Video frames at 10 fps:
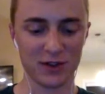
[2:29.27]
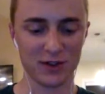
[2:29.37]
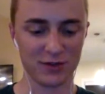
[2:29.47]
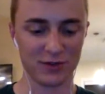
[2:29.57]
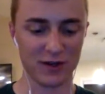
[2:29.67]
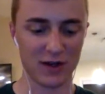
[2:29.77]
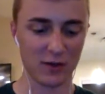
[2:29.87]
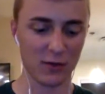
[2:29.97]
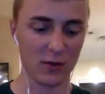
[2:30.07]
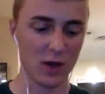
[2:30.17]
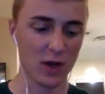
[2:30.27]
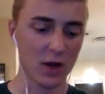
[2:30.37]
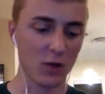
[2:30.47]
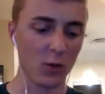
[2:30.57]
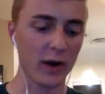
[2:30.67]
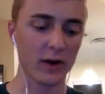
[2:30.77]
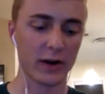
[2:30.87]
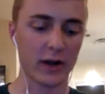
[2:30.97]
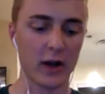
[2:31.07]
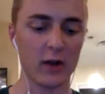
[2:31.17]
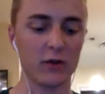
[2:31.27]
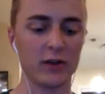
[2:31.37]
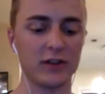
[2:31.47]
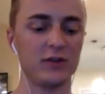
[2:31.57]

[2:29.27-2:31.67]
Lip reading: Did you know where to go?